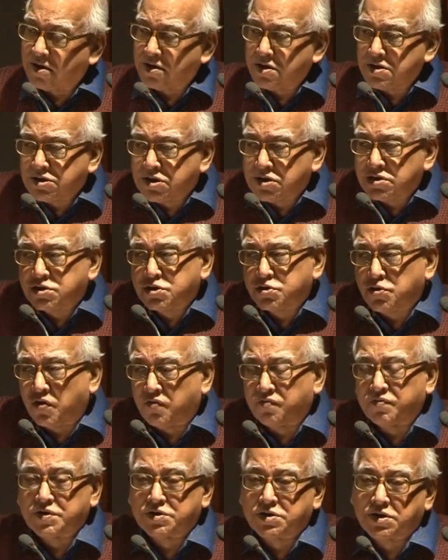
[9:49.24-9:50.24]
this
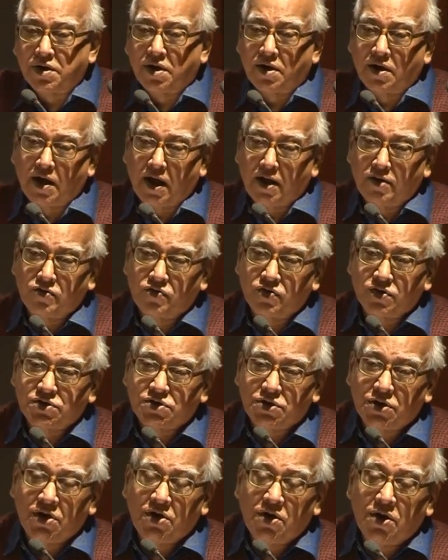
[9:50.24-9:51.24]
is the official
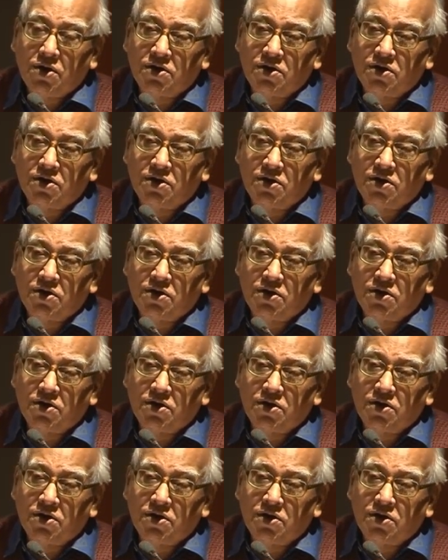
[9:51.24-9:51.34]
language,